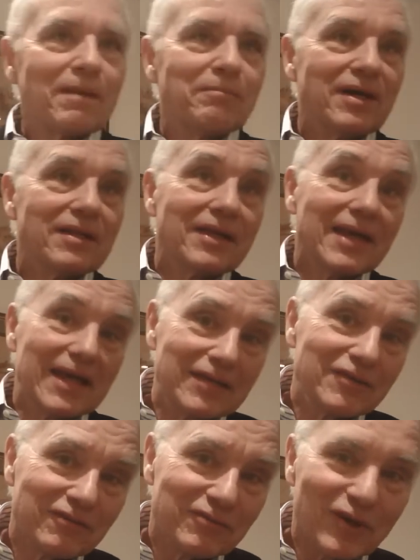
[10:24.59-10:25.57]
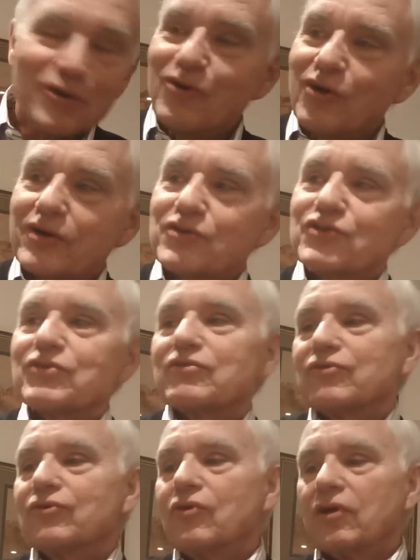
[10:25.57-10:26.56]
by the end of the course,
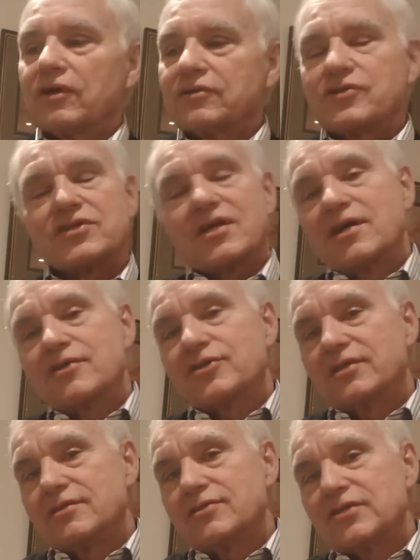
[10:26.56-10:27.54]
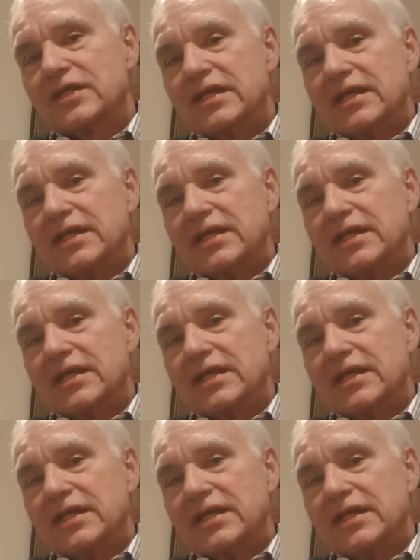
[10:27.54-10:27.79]
through all our discussions,